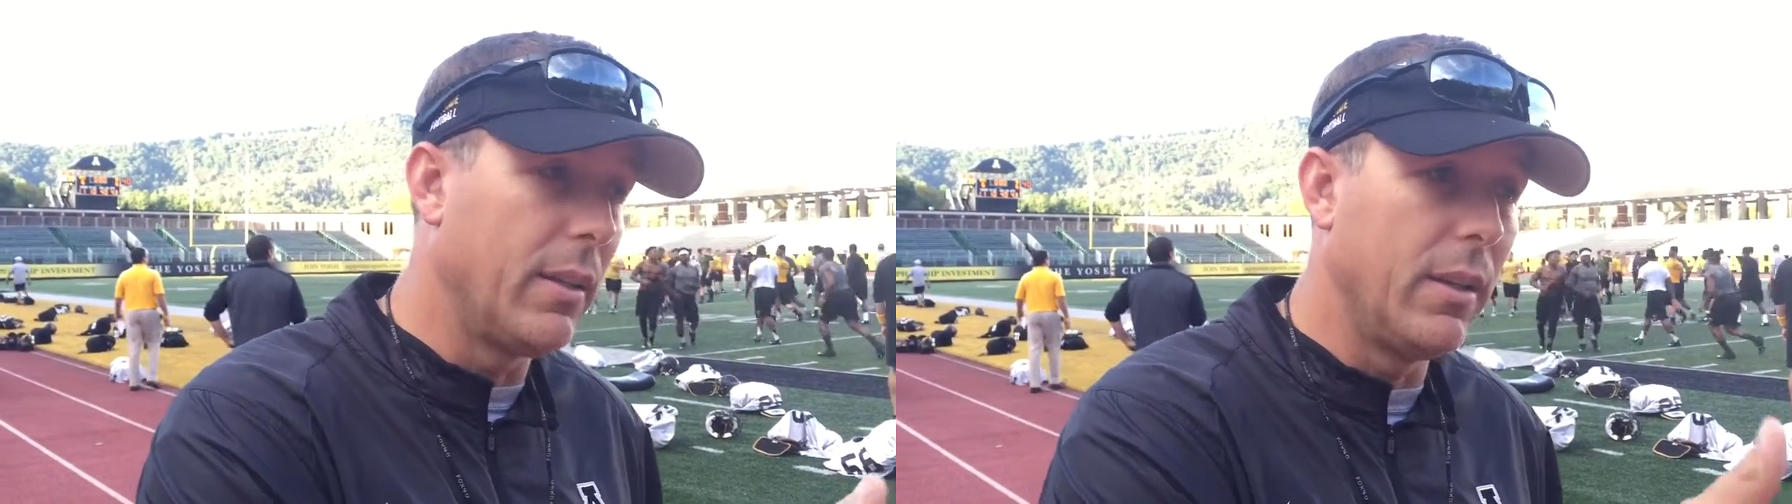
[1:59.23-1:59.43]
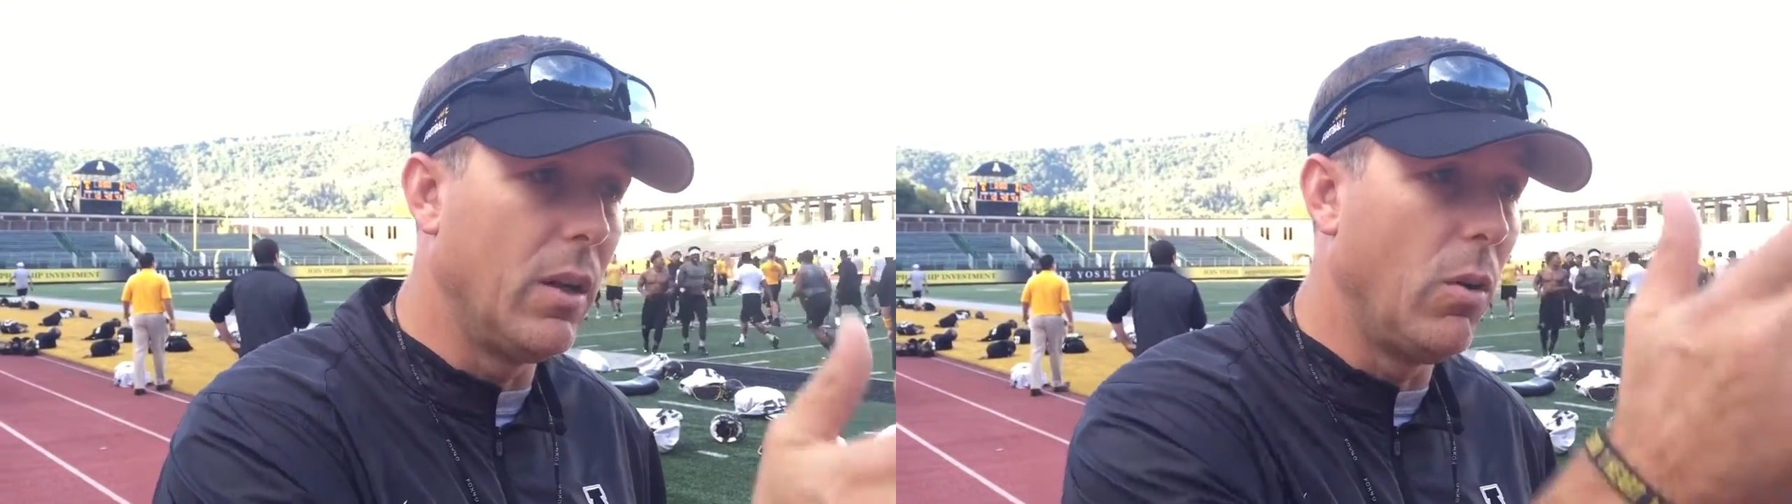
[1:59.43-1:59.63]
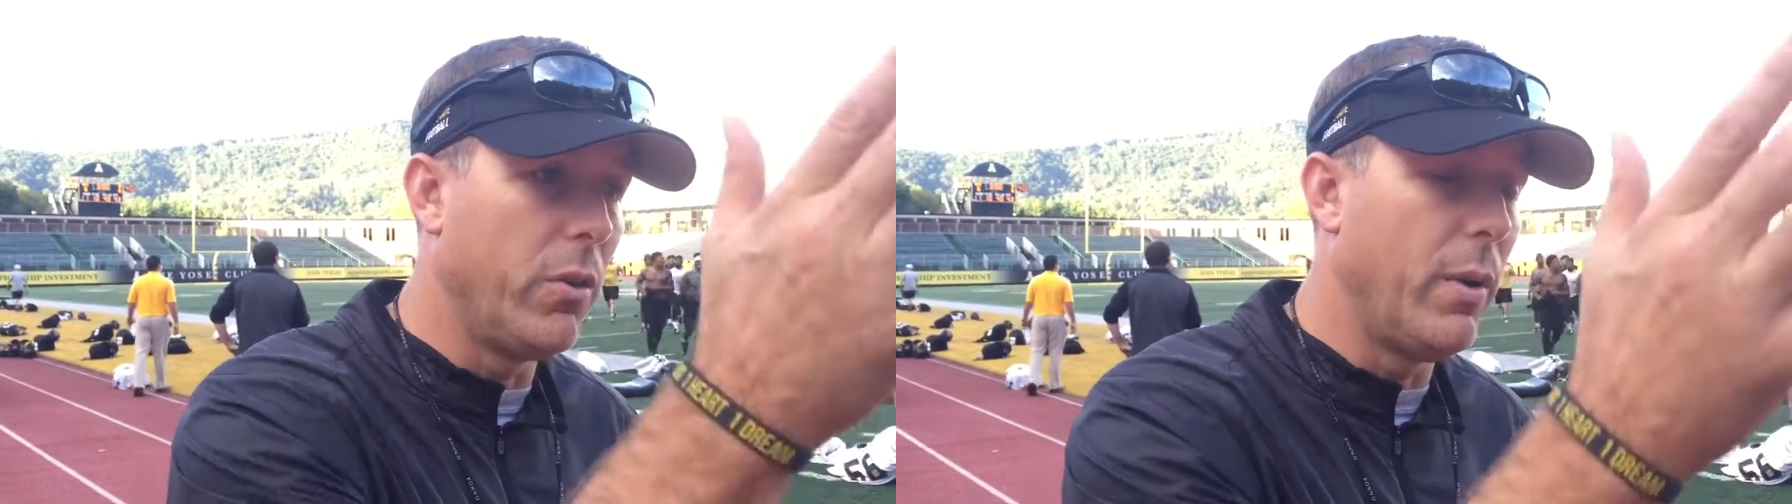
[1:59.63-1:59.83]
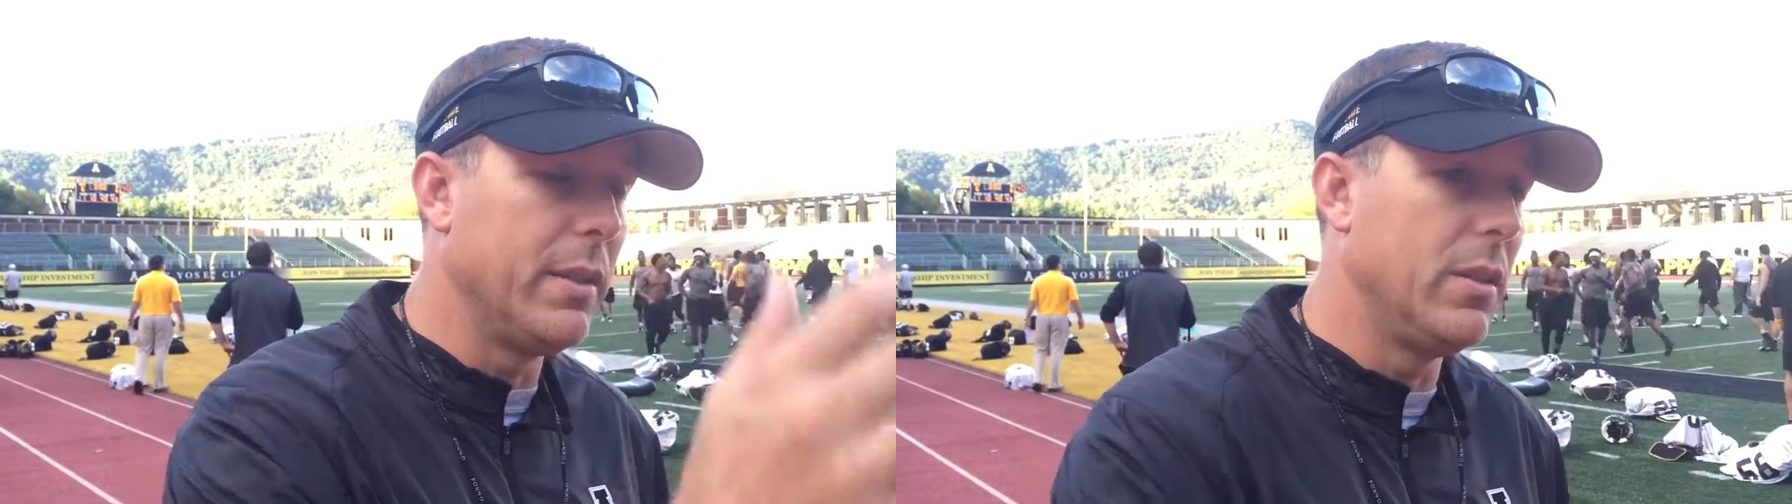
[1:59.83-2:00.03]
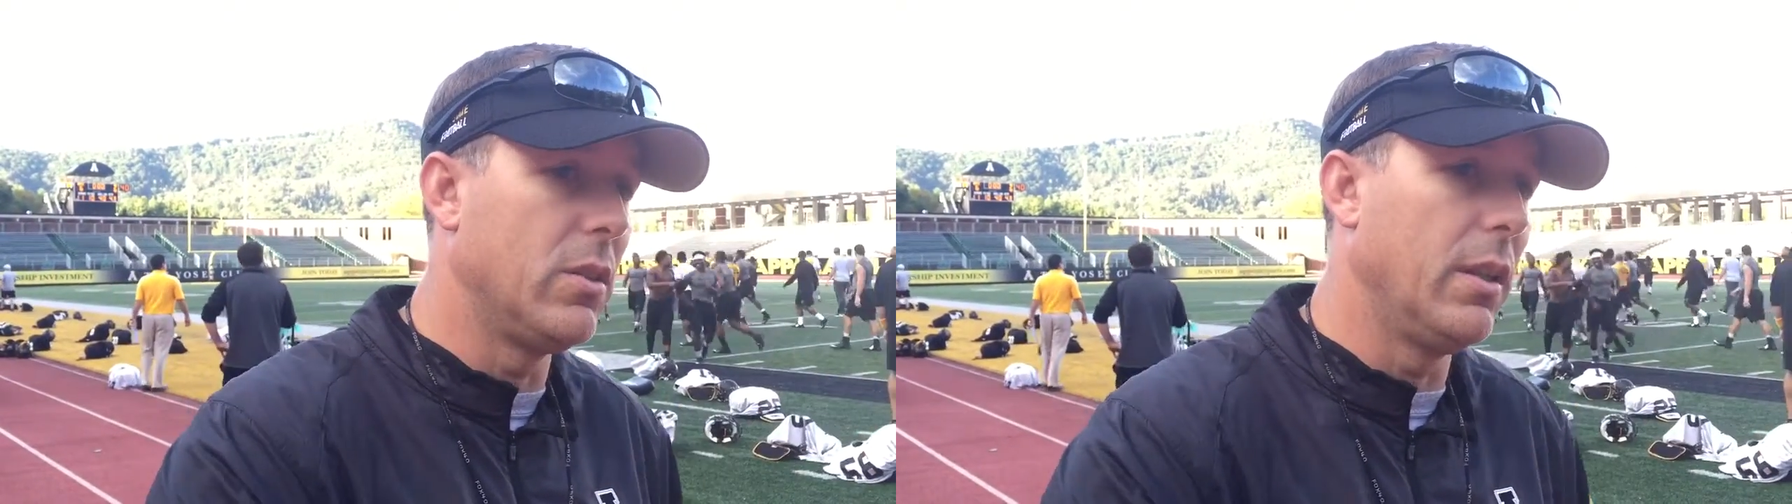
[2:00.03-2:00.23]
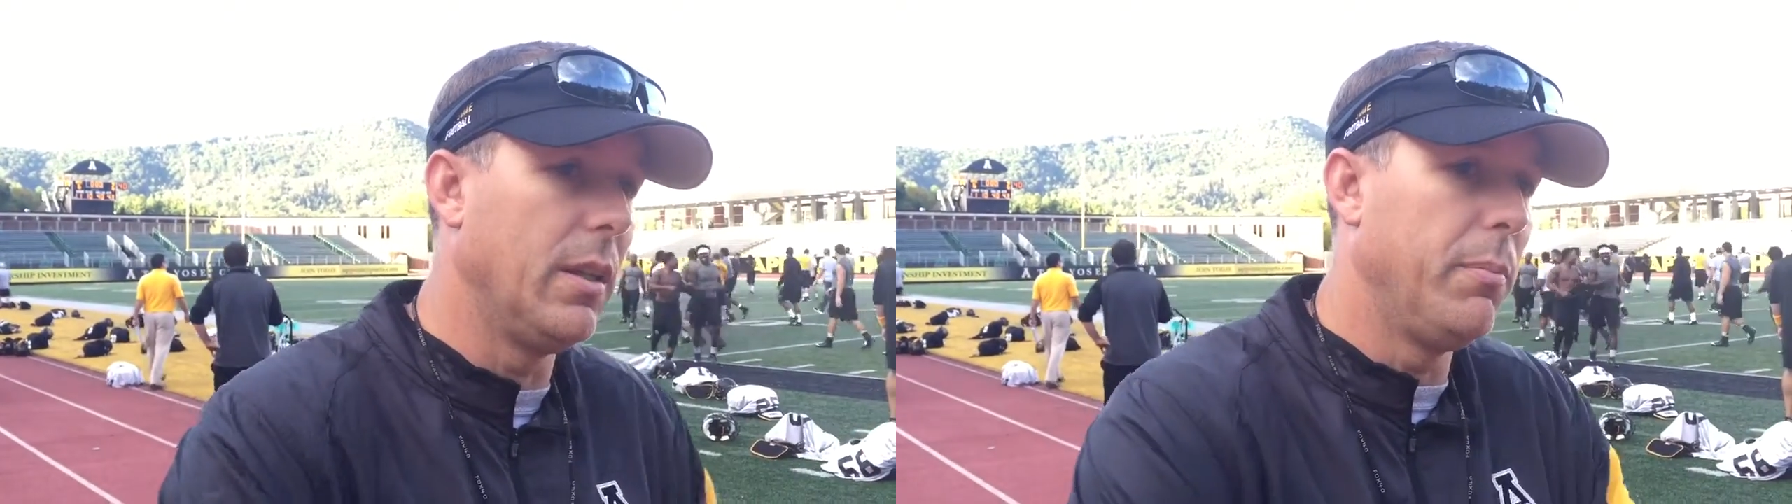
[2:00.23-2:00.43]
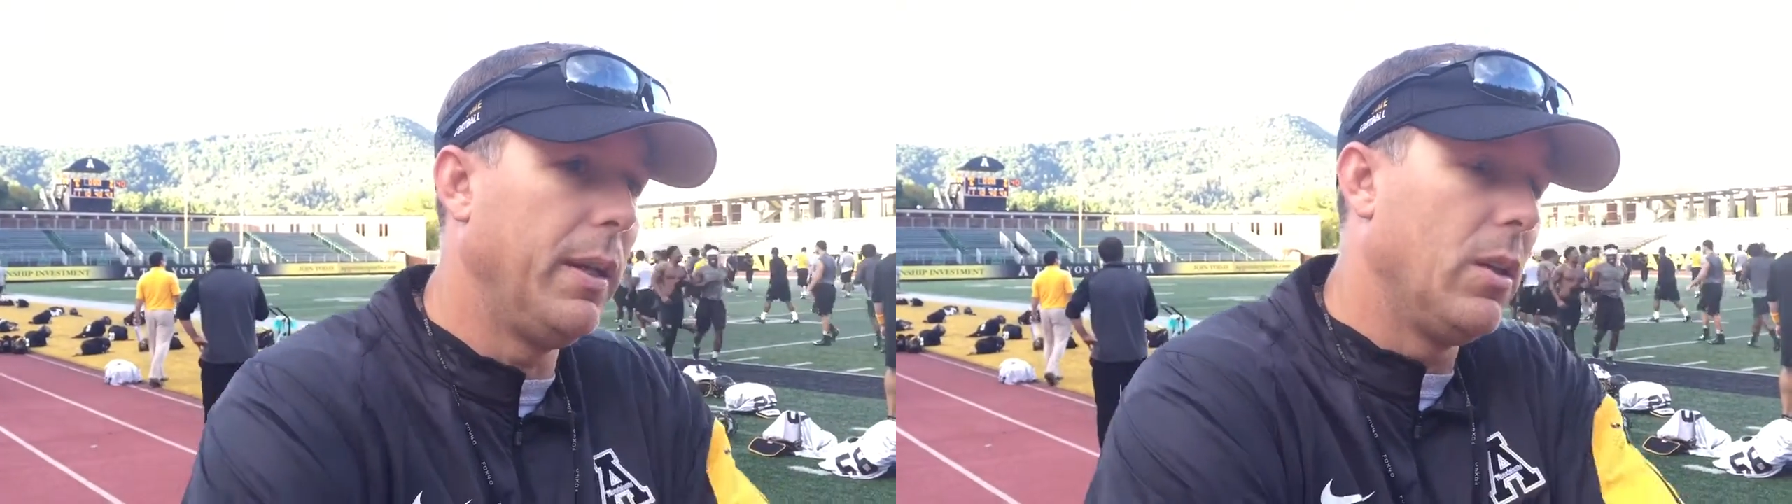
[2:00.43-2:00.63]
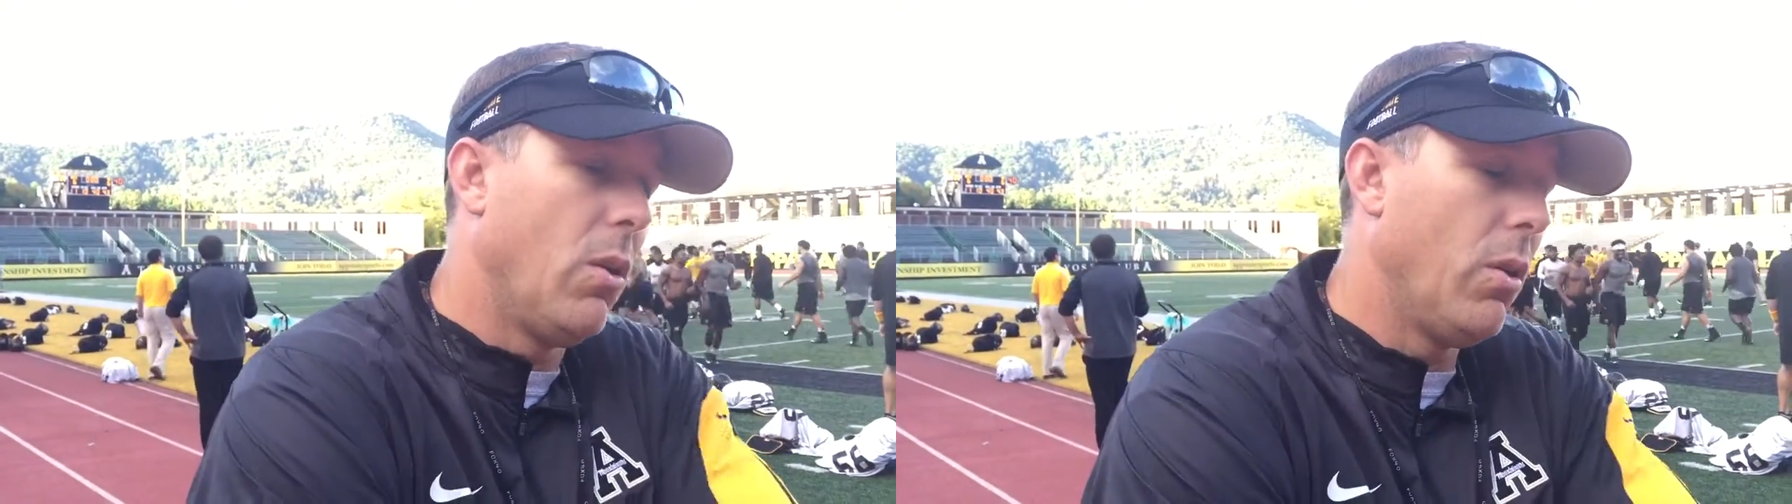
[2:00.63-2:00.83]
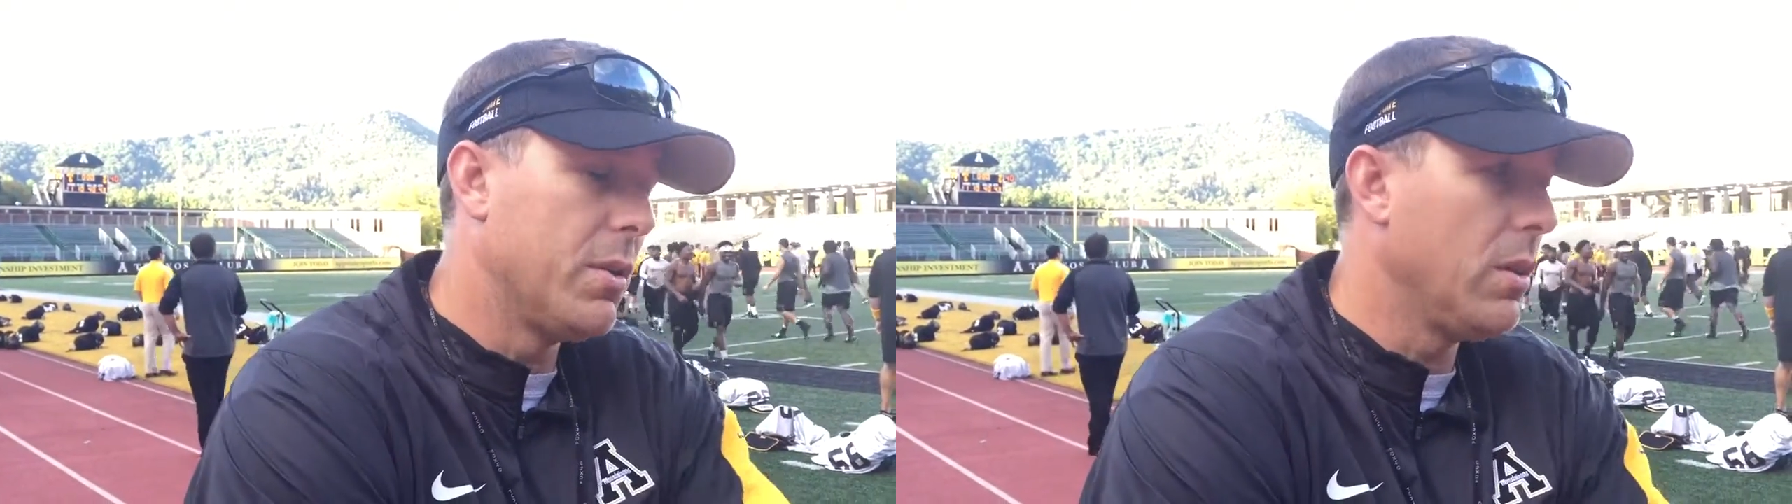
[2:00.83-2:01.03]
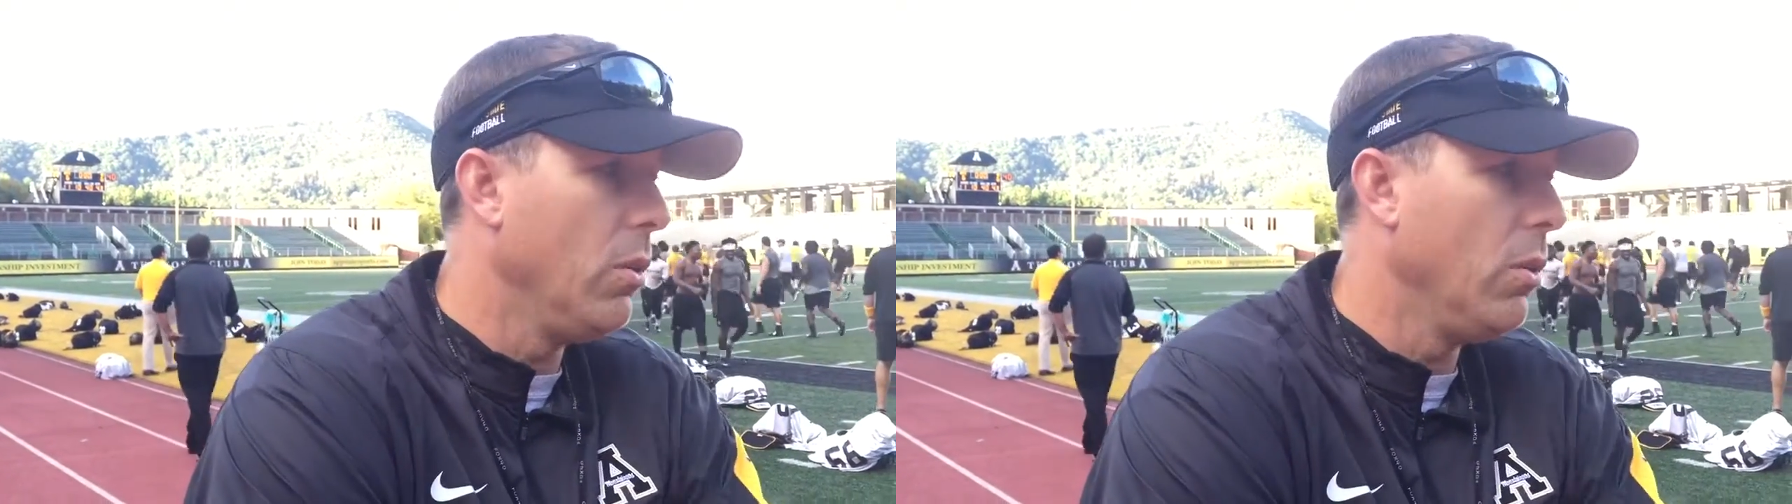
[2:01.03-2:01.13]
otherwise he's going to get big yards.